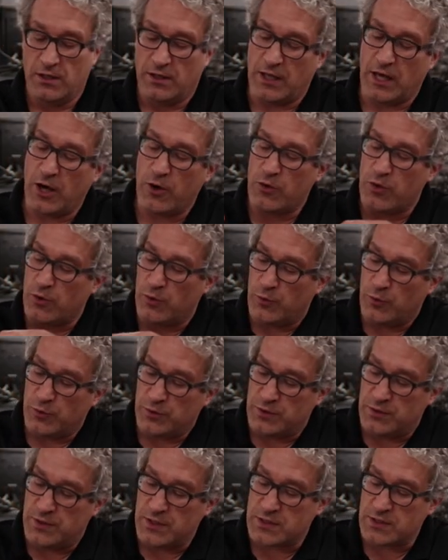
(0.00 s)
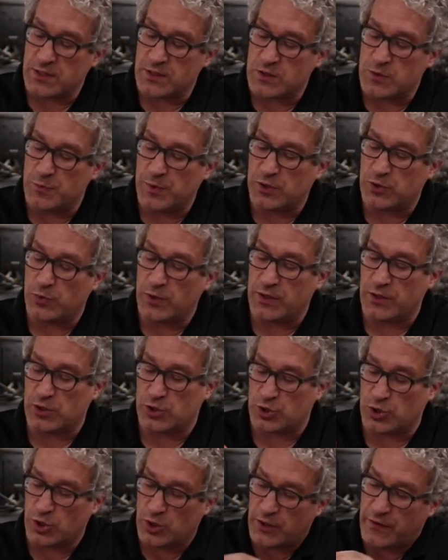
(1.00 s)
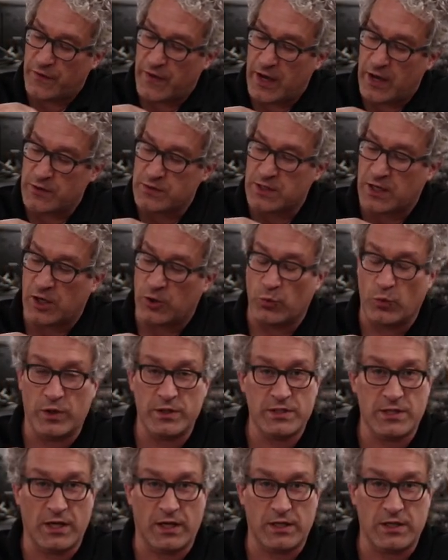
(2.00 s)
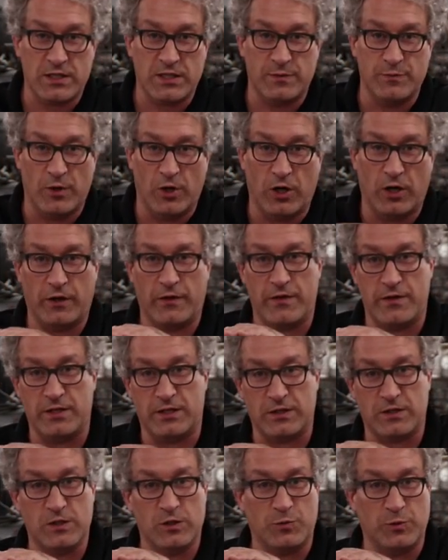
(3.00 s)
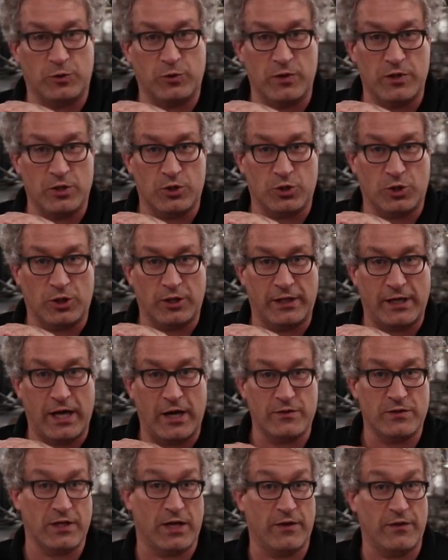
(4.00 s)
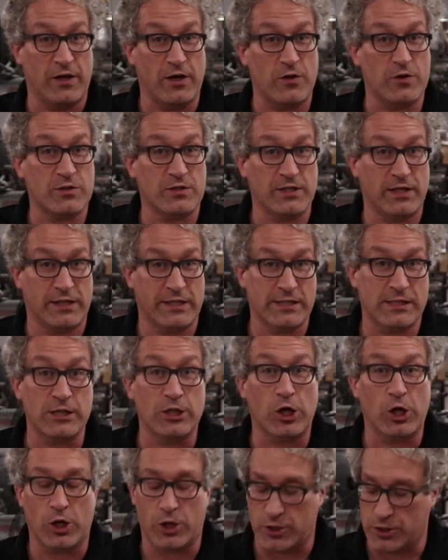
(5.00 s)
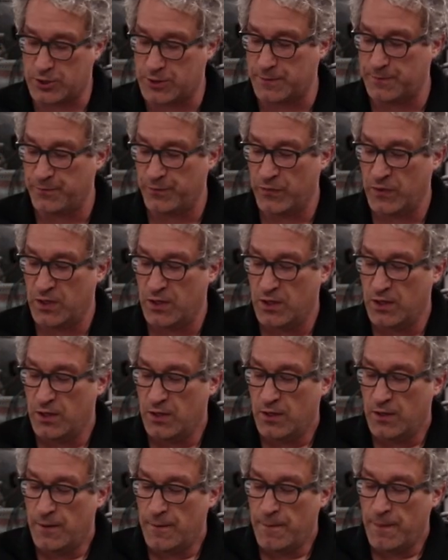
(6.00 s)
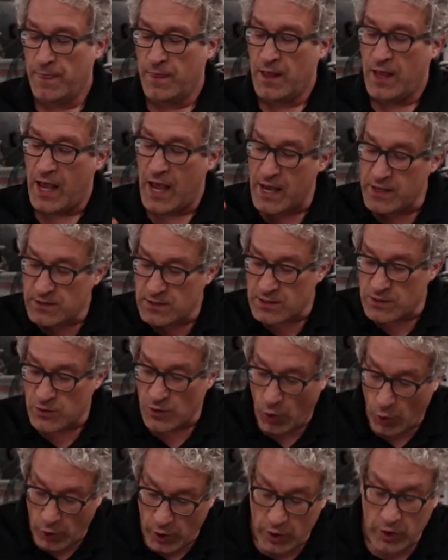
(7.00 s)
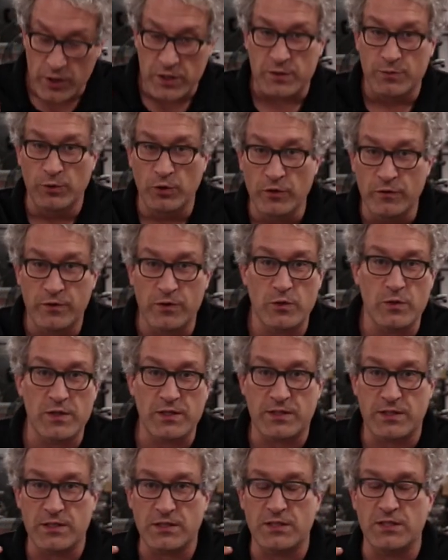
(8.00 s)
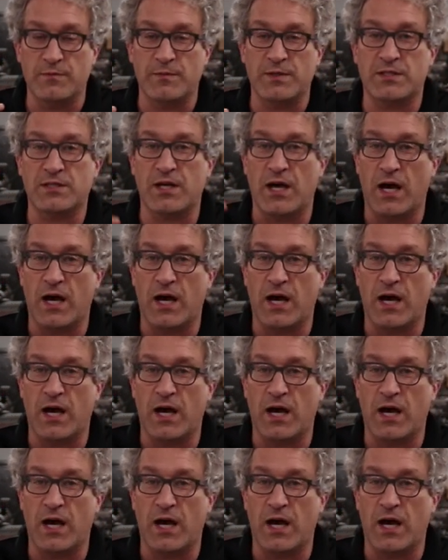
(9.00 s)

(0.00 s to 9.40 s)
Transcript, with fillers: now the distance between the journal and the housing on one side is small, and the distance between the journal and housing on the other side is large. As this oil is moved through the system, it's